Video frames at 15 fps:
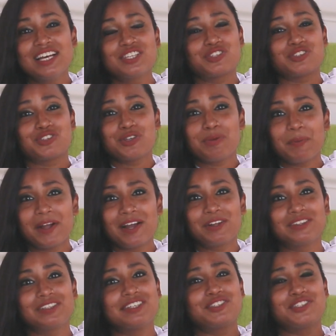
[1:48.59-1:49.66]
so super
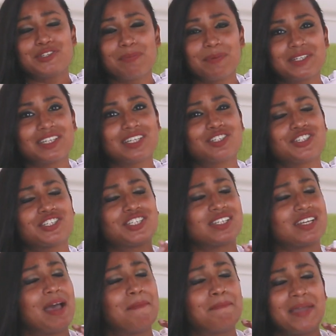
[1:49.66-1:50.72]
healthy, super
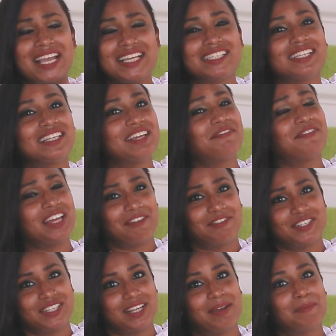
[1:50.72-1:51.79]
delicious, amazingly
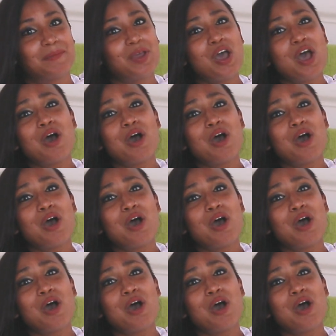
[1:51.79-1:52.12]
flavorsome.